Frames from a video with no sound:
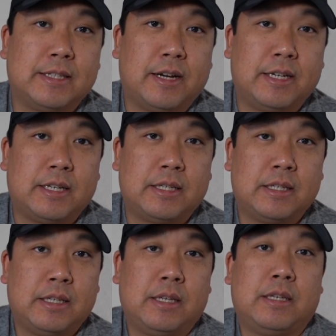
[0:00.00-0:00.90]
area,
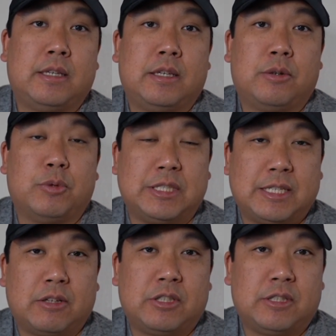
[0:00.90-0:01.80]
reach
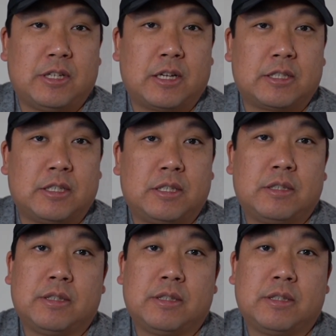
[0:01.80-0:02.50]
out to your doctor.